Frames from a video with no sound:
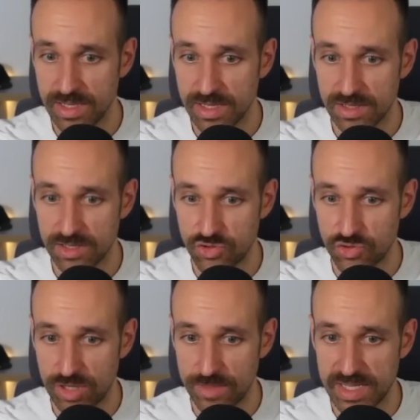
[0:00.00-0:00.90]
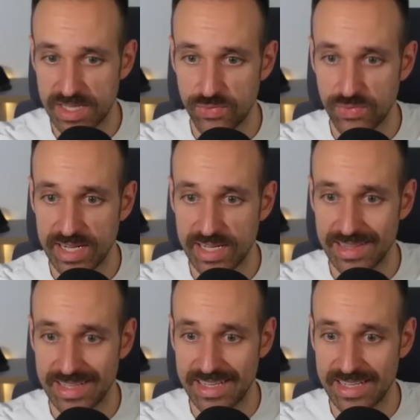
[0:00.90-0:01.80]
Gonna drop that
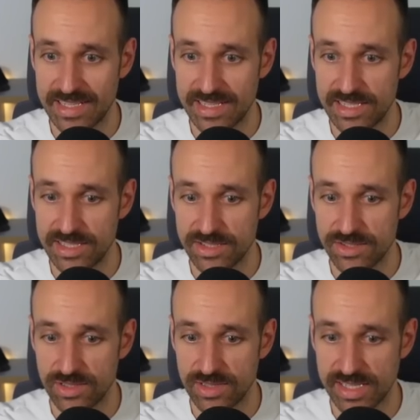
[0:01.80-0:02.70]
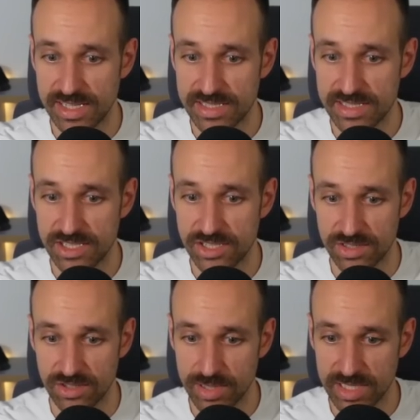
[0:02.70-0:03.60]
file and install the extension.
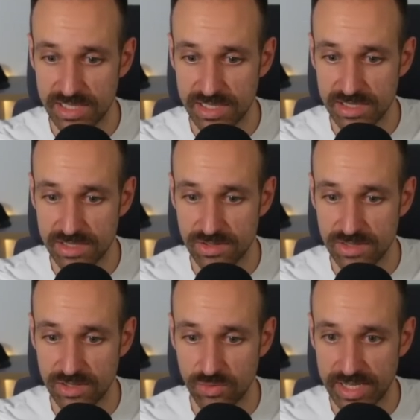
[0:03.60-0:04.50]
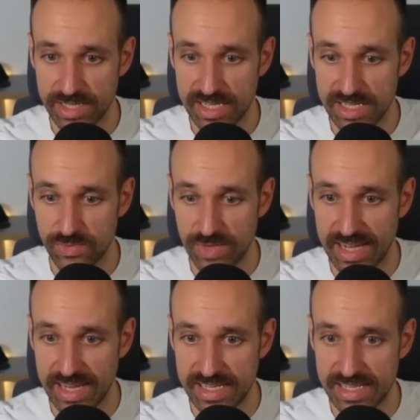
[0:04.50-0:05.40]
Completed installing React Native
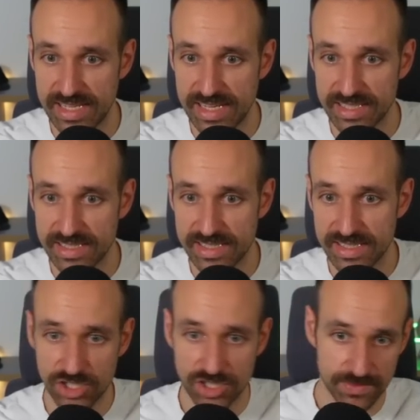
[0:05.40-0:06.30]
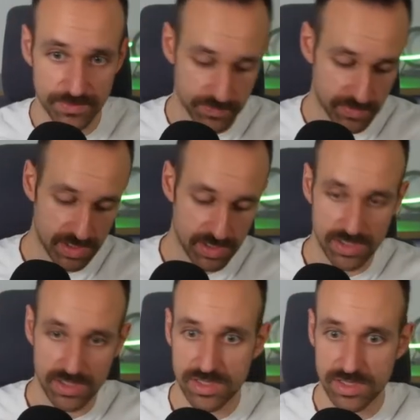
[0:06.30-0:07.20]
IDE extension.
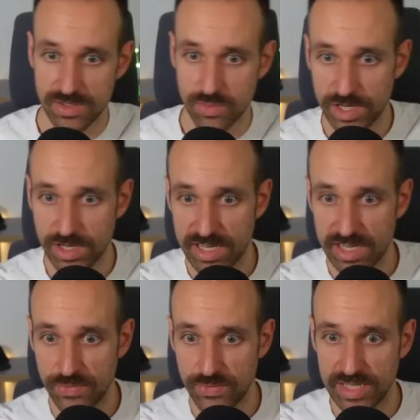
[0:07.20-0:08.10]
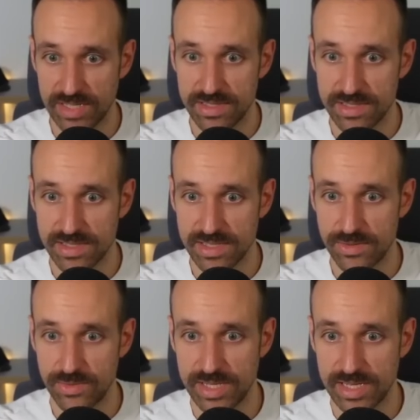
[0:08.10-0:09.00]
So where can I find this now?
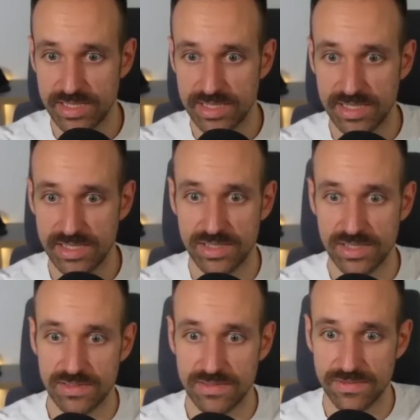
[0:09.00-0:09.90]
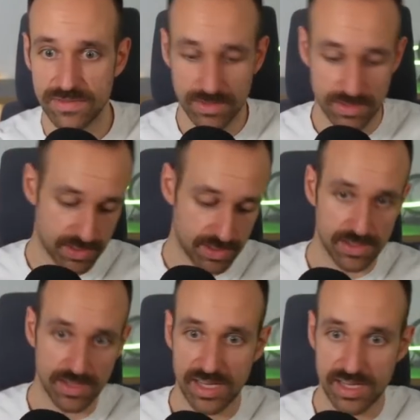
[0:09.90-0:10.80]
React Native
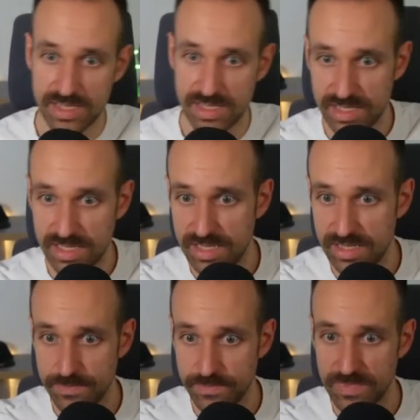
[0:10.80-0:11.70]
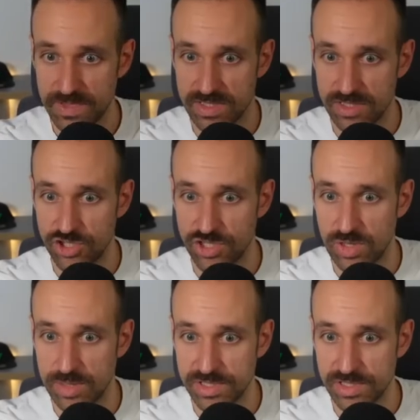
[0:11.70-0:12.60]
IDE. Does it show
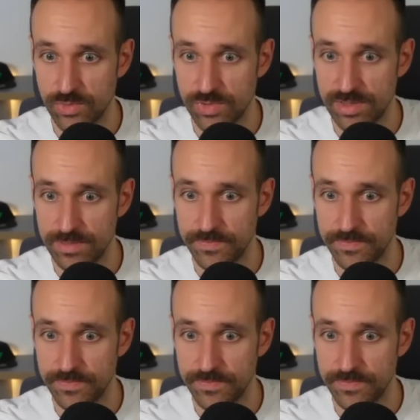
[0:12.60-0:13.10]
up somewhere?